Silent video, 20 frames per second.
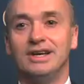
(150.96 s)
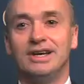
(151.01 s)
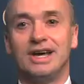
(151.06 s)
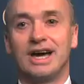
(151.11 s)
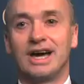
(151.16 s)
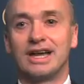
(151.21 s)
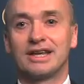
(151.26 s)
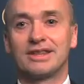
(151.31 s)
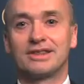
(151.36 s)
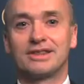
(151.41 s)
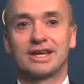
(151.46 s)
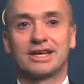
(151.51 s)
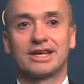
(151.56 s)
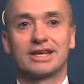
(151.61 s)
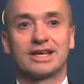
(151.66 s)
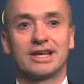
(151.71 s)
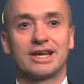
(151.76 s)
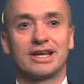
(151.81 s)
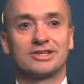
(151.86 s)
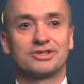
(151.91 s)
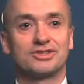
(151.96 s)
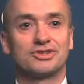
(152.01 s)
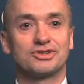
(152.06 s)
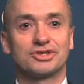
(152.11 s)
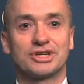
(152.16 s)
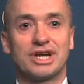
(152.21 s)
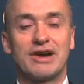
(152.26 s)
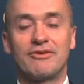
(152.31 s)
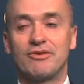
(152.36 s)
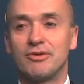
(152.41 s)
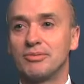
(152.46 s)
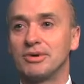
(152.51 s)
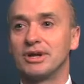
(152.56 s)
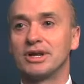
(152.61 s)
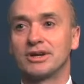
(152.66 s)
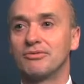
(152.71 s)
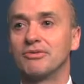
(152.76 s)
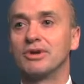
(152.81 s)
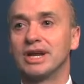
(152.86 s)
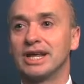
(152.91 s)
and I think it just everybody
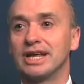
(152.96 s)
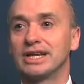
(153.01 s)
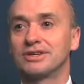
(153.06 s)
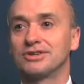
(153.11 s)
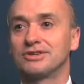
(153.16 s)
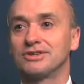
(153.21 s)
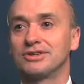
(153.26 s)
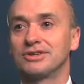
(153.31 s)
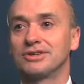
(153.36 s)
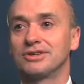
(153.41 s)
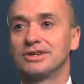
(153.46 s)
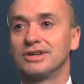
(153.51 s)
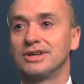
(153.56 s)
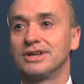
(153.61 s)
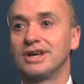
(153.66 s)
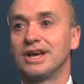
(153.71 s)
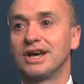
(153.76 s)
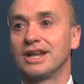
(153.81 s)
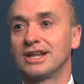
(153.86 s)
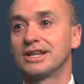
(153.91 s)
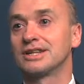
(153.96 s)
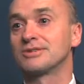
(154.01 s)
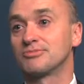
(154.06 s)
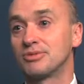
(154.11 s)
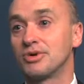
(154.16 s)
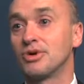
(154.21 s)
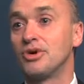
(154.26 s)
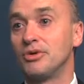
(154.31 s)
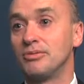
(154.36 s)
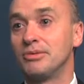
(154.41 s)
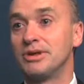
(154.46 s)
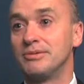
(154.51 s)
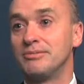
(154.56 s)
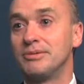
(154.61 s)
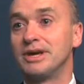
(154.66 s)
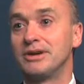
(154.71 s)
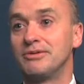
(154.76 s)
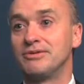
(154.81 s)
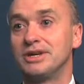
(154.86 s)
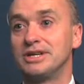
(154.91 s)
can relate to it, and that's probably the
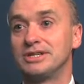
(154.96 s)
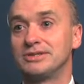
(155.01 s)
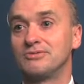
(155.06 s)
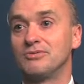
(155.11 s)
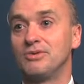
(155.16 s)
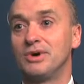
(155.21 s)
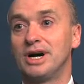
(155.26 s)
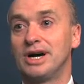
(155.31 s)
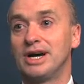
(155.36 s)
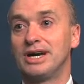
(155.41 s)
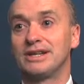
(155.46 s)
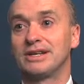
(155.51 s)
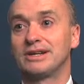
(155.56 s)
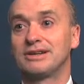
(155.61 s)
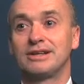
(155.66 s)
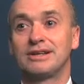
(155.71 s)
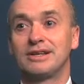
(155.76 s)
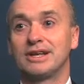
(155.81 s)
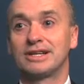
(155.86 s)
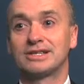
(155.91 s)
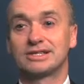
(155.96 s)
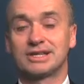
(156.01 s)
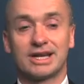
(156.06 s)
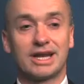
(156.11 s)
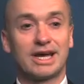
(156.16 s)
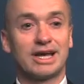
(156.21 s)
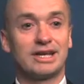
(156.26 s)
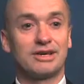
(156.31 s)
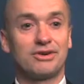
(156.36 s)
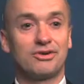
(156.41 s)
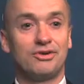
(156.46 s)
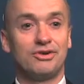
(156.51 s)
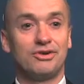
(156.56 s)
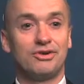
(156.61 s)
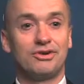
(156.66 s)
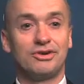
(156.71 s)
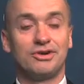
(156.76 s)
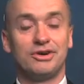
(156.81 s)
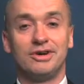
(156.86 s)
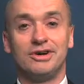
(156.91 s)
main reason why. That it's an
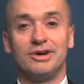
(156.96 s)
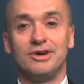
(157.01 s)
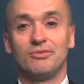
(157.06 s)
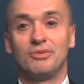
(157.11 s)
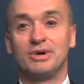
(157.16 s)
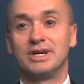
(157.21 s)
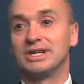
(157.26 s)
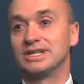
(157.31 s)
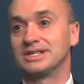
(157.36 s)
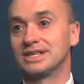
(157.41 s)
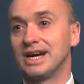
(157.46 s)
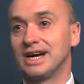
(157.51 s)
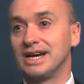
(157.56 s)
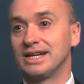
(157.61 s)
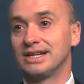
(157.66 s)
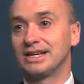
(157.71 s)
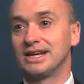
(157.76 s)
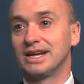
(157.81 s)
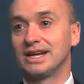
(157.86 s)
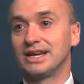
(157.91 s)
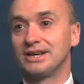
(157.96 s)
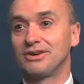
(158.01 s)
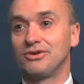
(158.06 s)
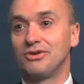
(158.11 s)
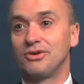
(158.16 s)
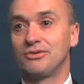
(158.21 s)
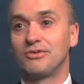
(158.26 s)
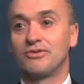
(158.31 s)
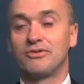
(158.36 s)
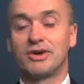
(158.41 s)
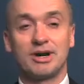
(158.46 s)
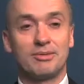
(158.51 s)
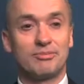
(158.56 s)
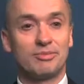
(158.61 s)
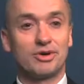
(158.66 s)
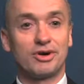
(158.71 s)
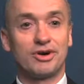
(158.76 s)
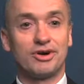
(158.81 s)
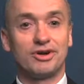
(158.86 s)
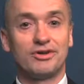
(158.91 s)
icon. We designed an icon, we're very
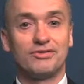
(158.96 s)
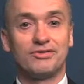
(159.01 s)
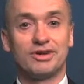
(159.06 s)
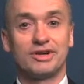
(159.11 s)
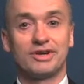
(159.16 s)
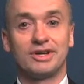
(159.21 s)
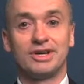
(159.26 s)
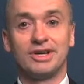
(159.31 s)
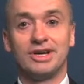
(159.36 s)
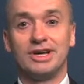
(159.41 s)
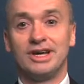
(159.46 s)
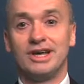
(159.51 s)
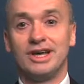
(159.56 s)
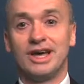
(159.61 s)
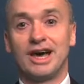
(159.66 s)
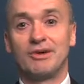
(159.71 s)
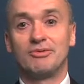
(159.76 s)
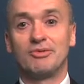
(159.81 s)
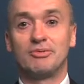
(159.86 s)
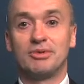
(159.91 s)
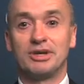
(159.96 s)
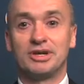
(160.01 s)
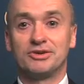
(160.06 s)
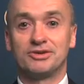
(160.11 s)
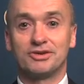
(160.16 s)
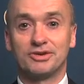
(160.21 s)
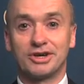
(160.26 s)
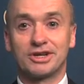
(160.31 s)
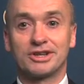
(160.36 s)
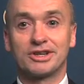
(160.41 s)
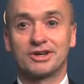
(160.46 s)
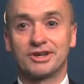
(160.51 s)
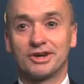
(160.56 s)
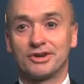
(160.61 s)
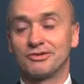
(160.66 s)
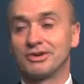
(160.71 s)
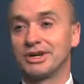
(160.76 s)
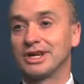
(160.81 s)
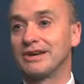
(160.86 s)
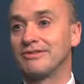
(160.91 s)
proud of it, and we've been touring the
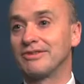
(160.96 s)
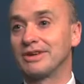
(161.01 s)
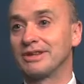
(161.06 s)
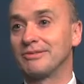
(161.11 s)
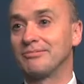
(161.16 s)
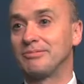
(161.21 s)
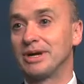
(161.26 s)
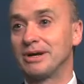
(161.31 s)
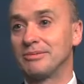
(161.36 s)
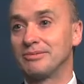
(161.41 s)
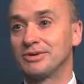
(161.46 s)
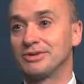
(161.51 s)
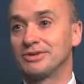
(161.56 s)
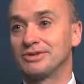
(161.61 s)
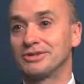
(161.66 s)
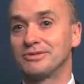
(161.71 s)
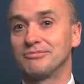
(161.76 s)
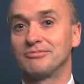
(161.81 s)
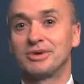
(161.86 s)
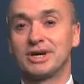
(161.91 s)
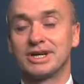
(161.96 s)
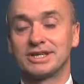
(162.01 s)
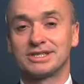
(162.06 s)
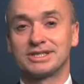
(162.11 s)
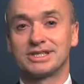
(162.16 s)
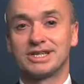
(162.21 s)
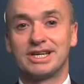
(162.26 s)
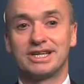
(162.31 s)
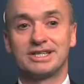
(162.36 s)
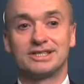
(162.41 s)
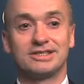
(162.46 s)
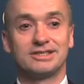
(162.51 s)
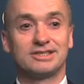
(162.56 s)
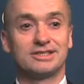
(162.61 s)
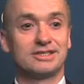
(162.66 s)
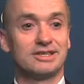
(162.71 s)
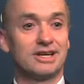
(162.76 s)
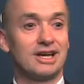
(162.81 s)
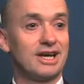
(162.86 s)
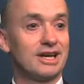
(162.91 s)
country giving the papers and presentations,
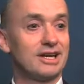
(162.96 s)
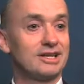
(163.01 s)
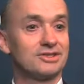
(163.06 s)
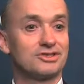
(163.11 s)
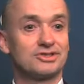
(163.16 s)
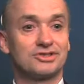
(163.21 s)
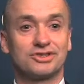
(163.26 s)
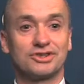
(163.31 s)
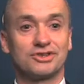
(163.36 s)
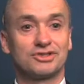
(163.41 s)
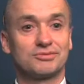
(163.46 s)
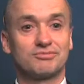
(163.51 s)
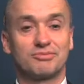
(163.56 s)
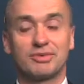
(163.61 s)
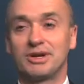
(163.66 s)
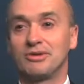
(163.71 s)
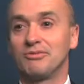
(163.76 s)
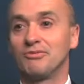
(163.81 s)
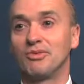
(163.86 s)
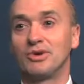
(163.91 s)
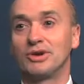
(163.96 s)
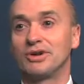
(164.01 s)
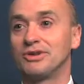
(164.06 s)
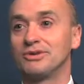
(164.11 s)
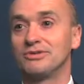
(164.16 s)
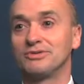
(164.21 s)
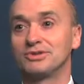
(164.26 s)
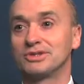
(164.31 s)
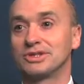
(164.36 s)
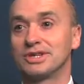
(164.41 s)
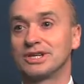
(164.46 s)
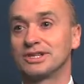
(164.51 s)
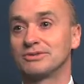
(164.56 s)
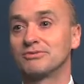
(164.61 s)
and it's just been one of those things.